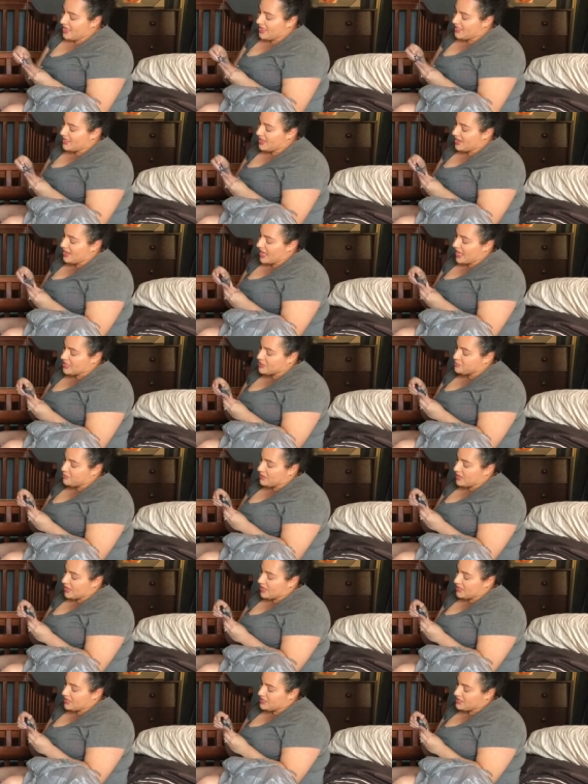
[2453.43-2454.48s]
And then last but
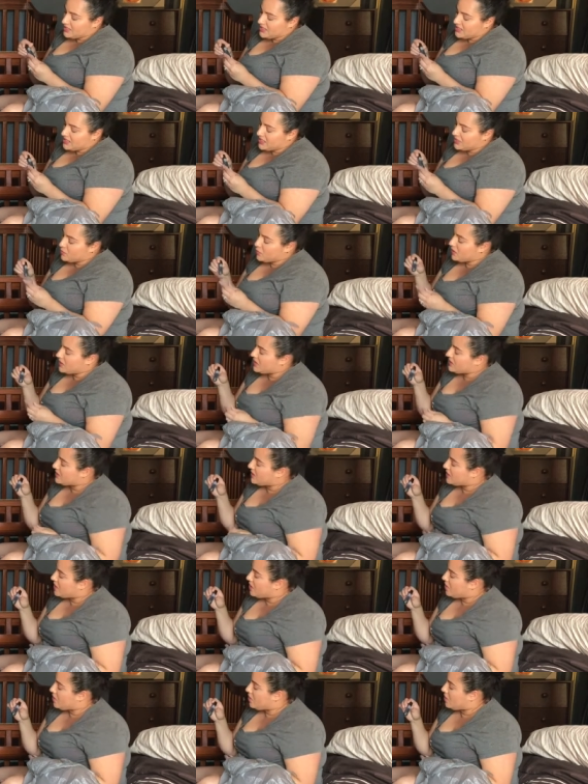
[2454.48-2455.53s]
not least, this one is
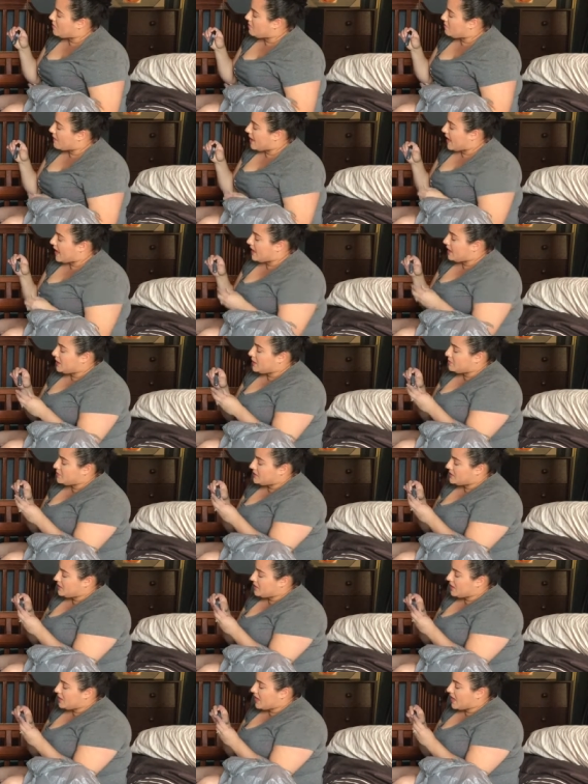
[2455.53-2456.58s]
another matte
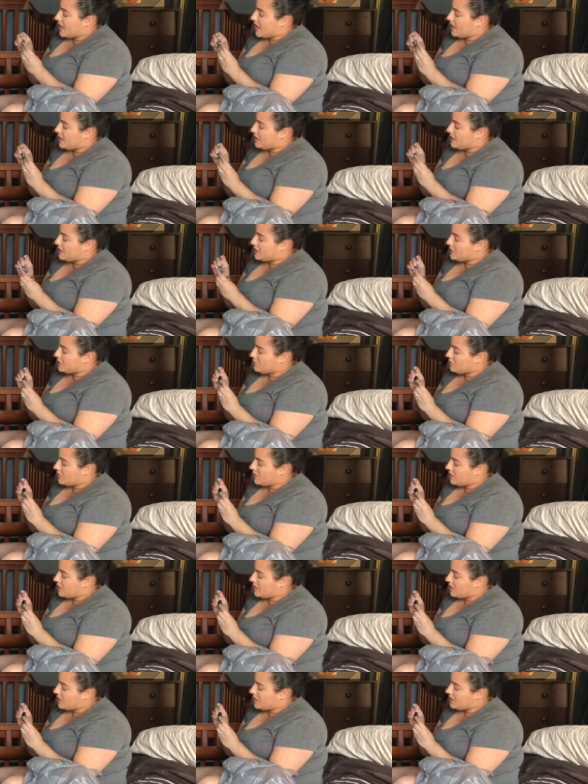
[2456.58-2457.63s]
lipstick, and this
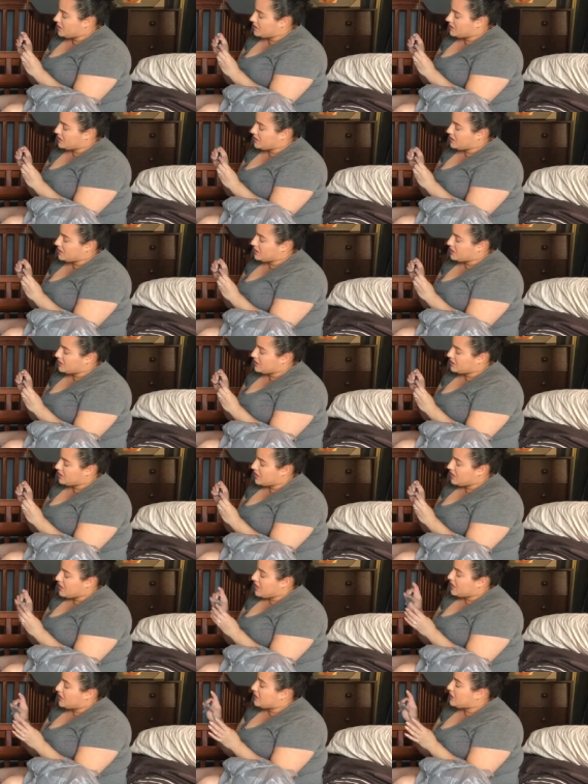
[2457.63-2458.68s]
one isn't
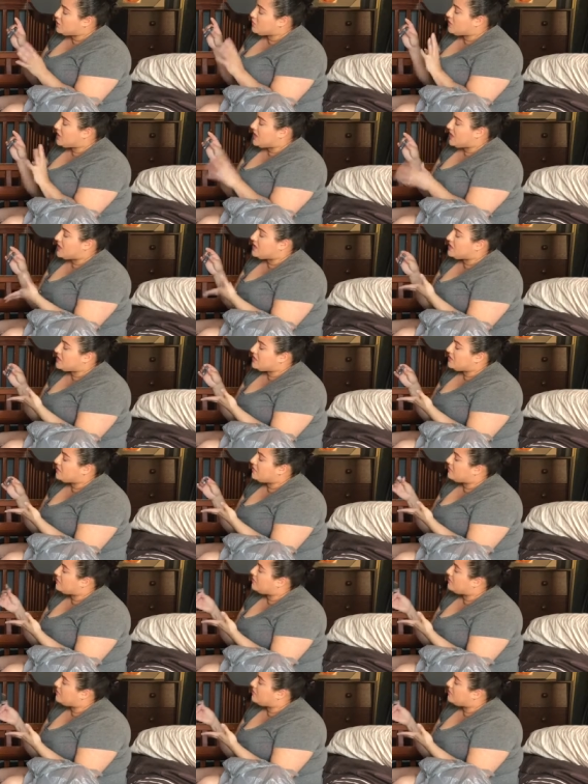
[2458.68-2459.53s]
this one isn't